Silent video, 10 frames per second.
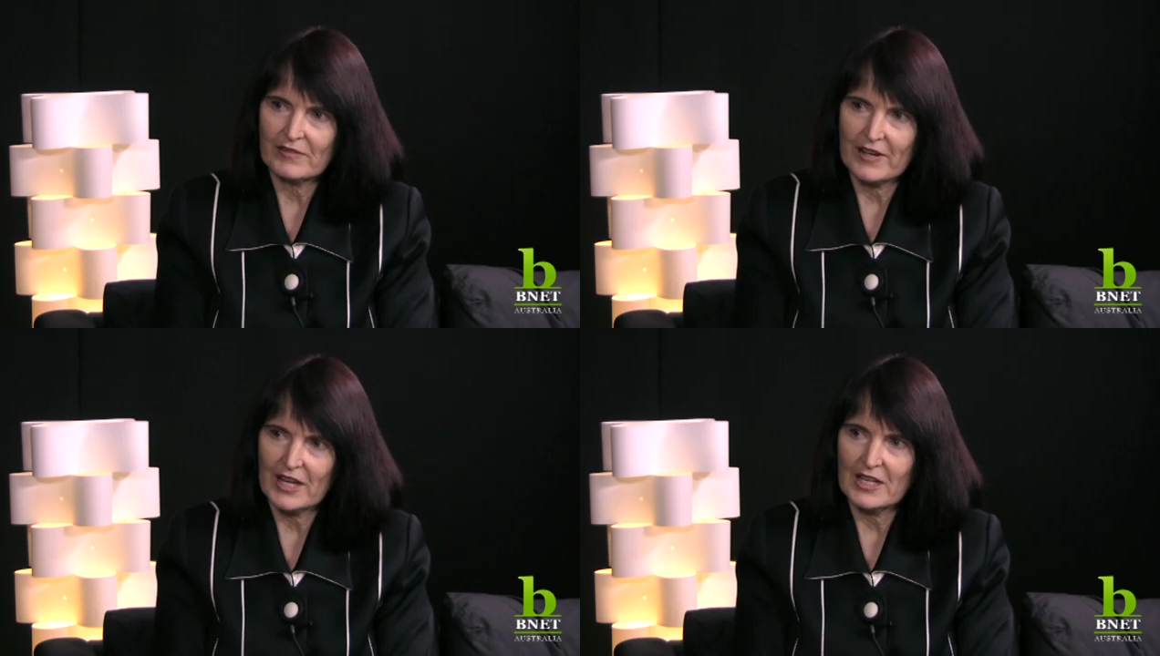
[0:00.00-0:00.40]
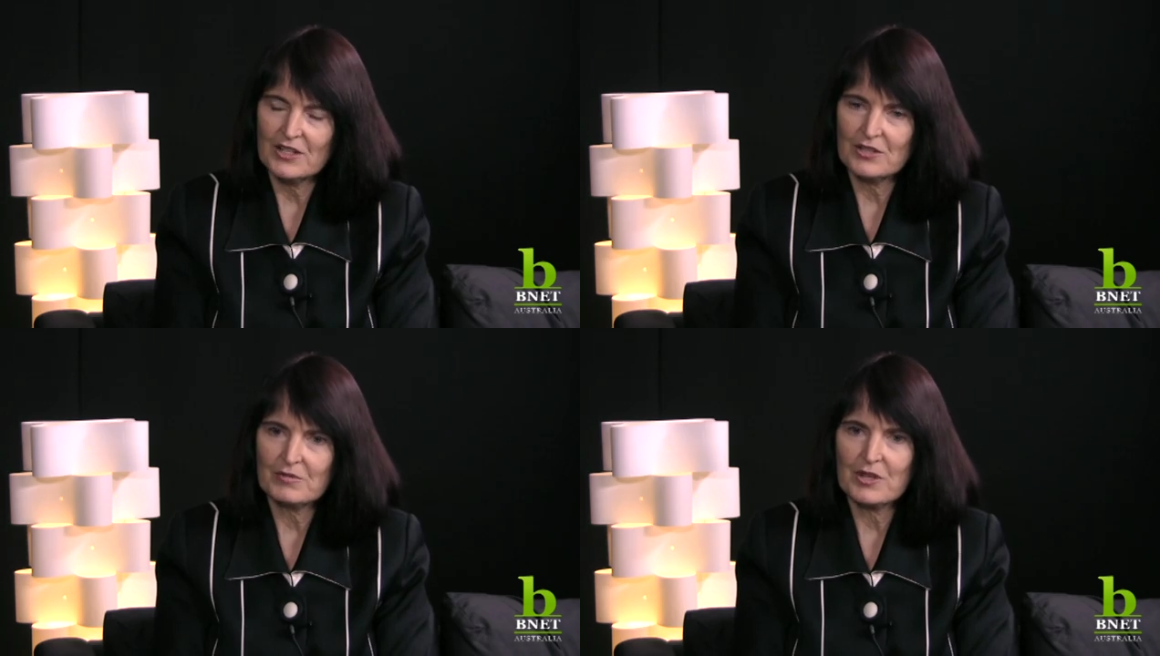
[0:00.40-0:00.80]

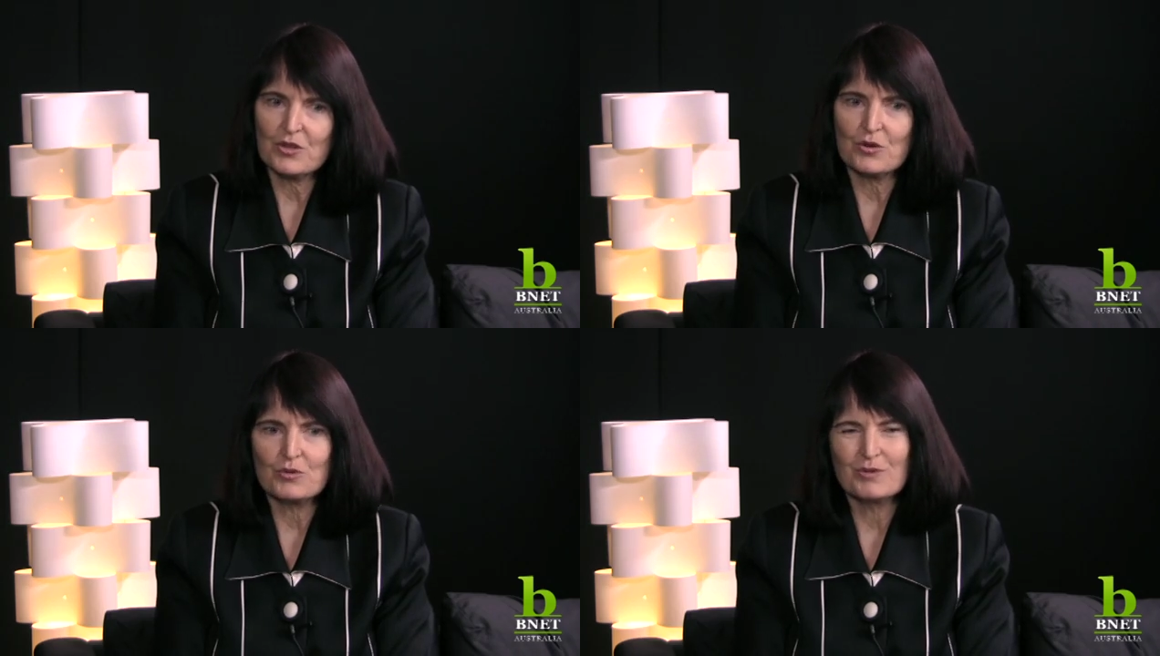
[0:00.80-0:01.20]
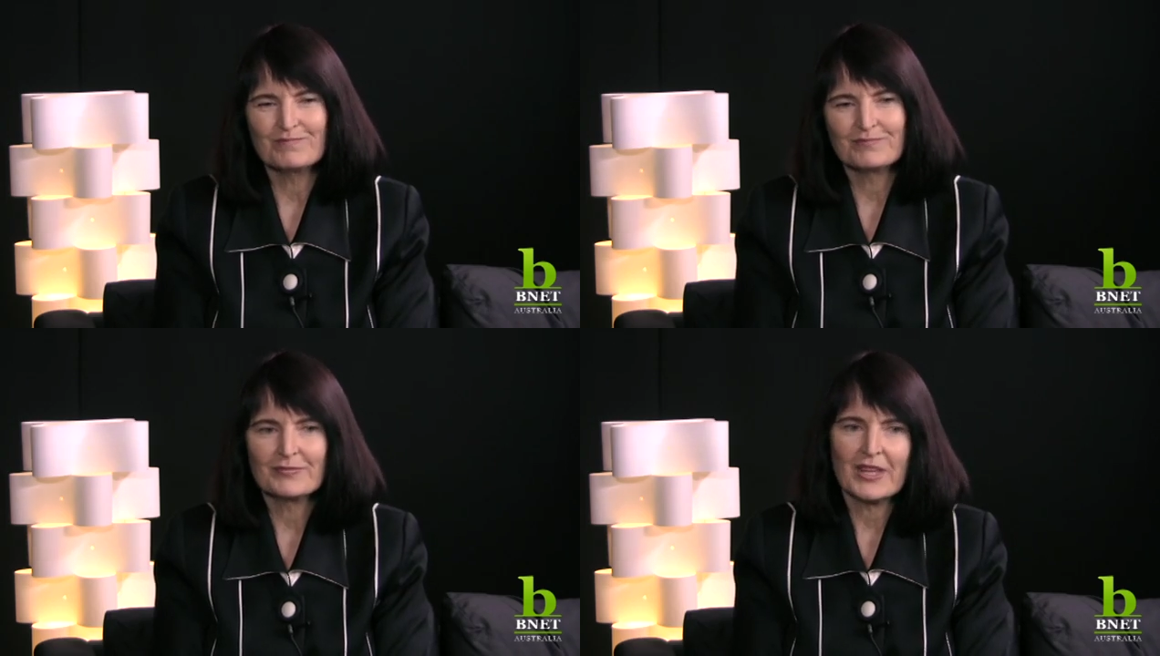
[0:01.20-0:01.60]
phase, we thought, well,
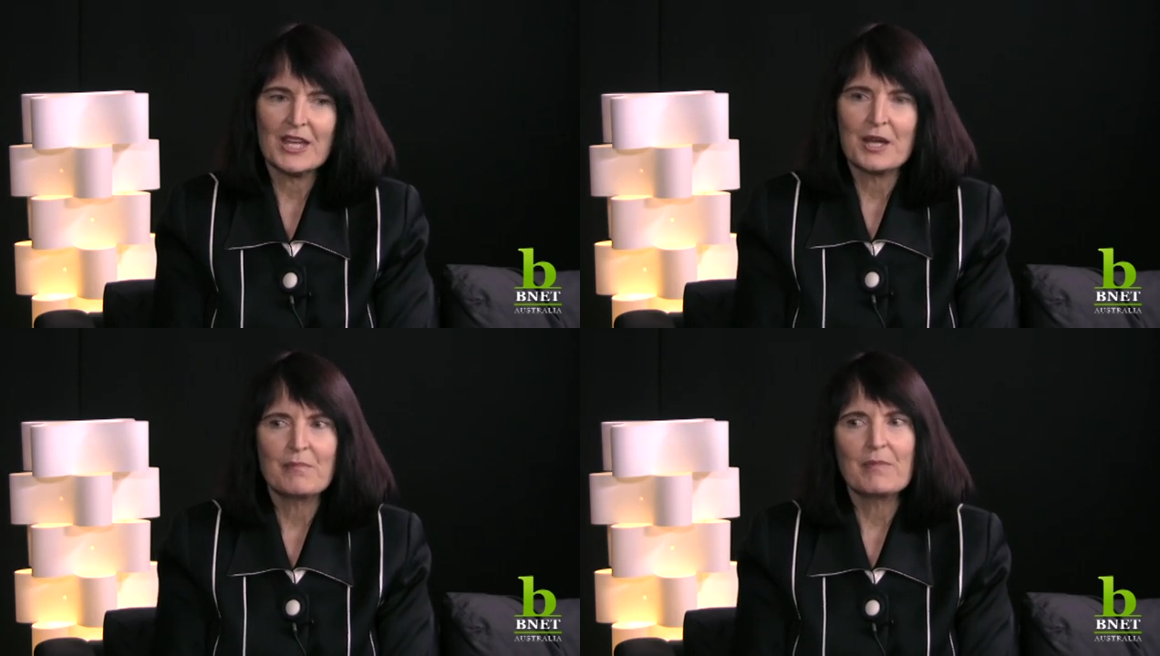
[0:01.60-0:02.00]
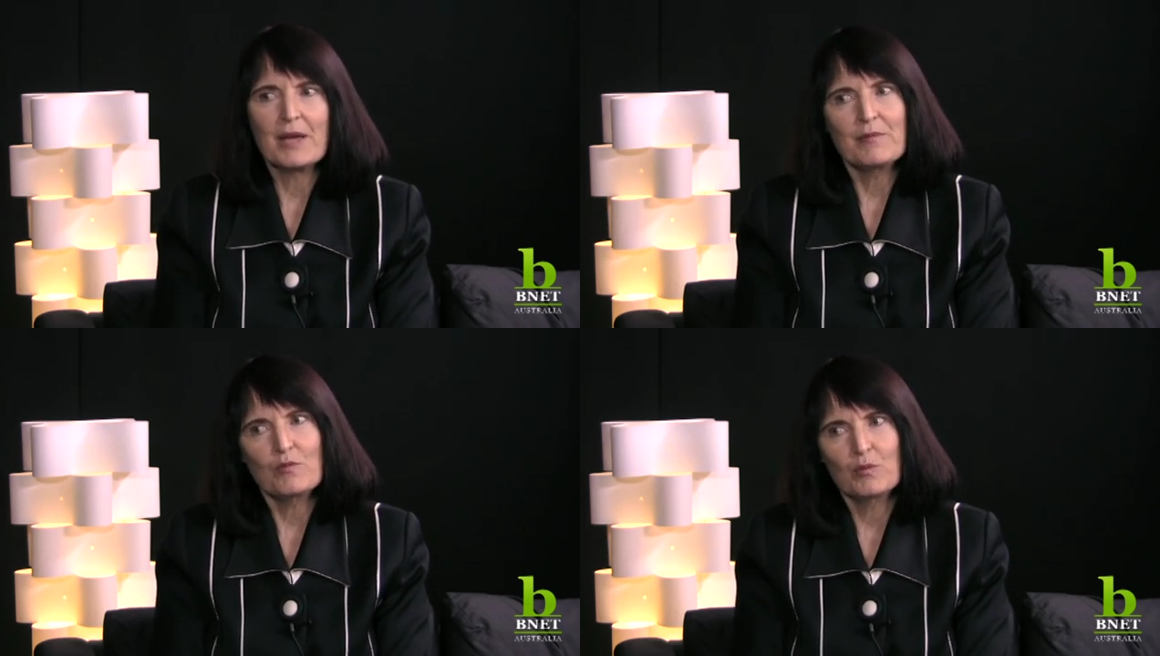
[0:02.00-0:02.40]

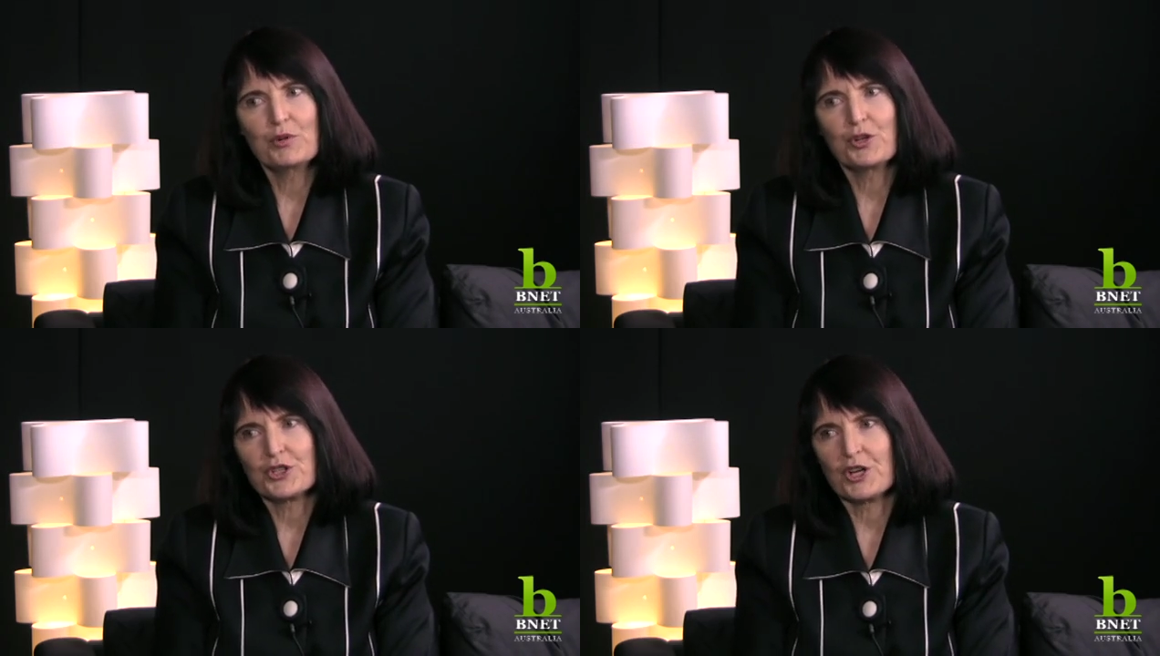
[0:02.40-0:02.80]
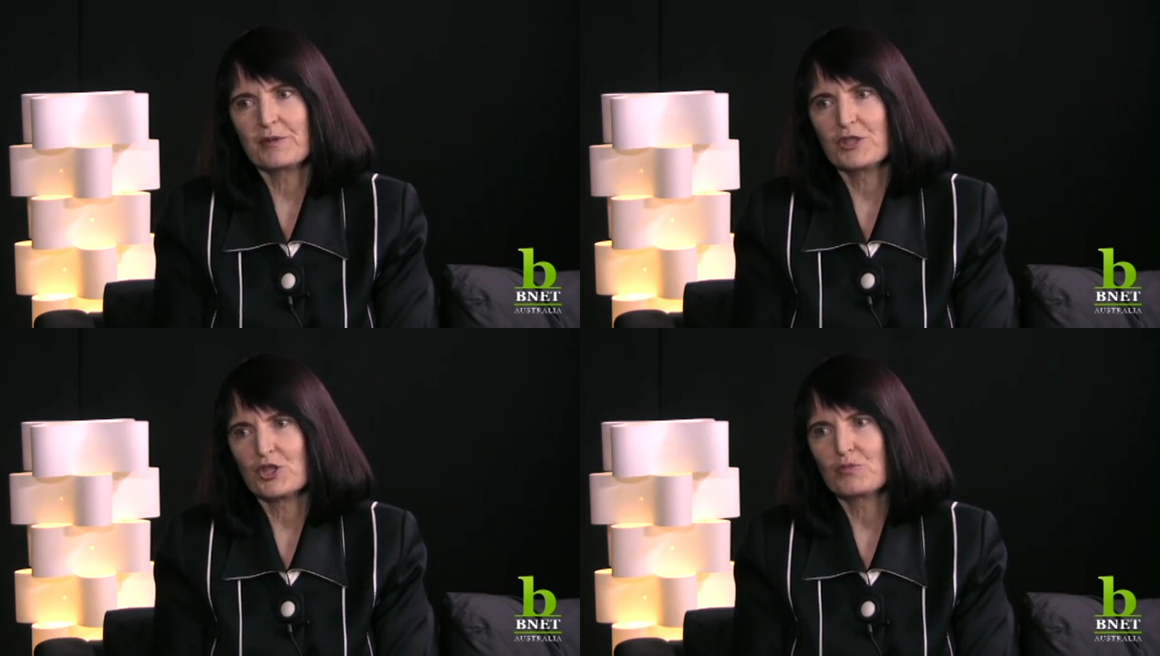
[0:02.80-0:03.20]
maybe we'll put a toe
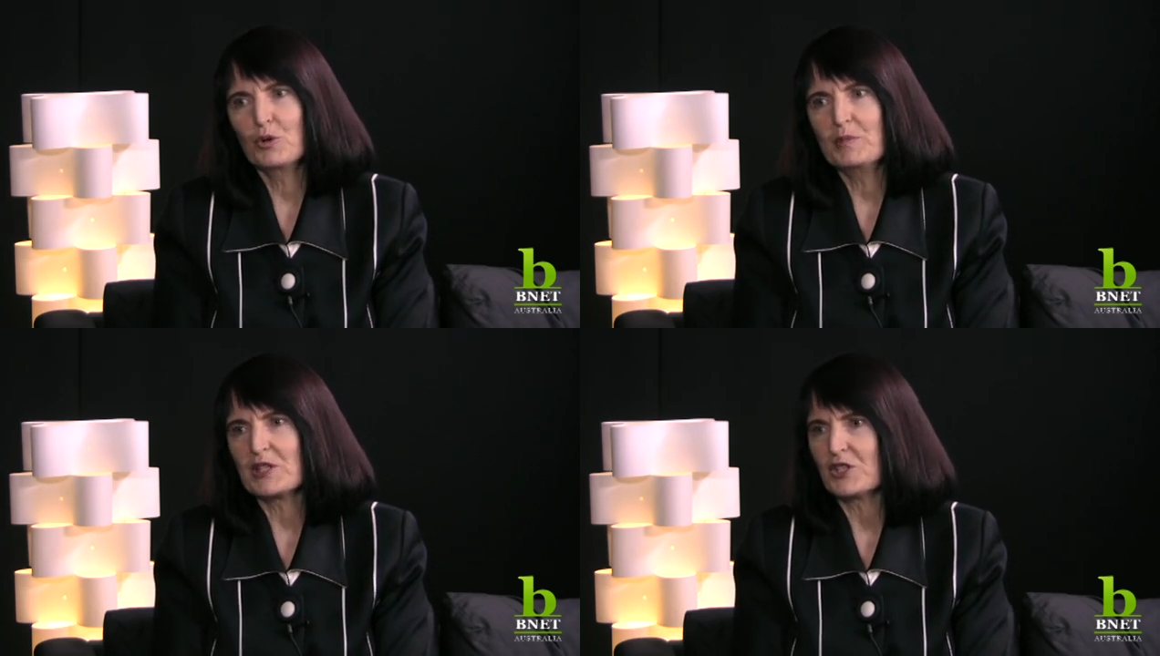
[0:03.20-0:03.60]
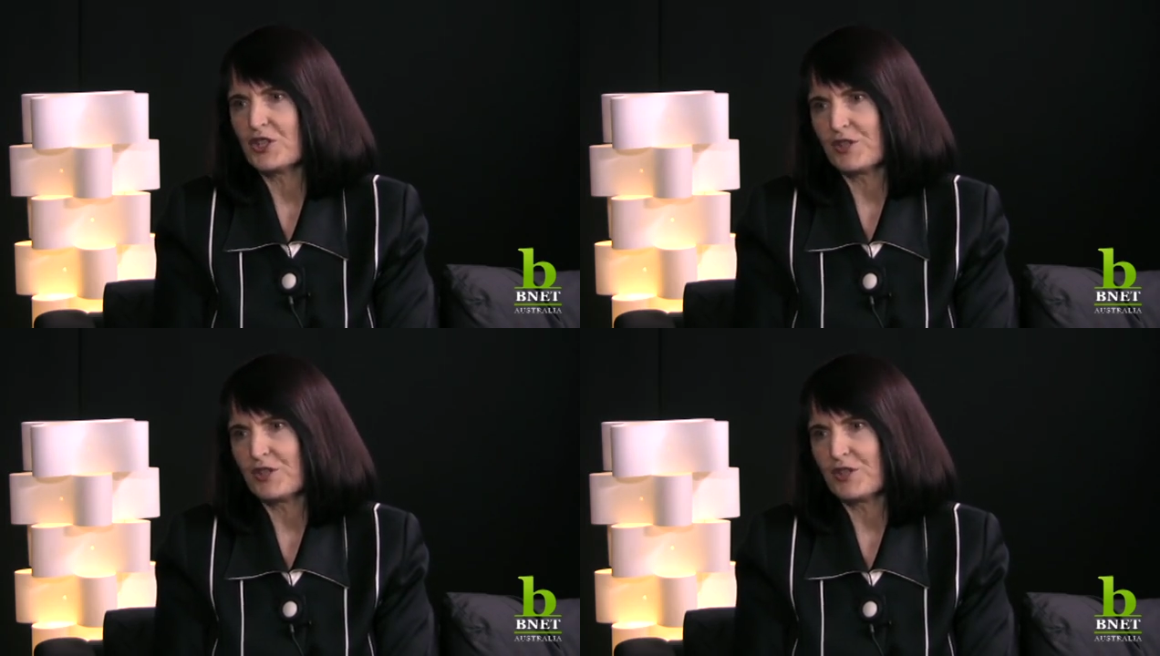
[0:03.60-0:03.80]
in the small business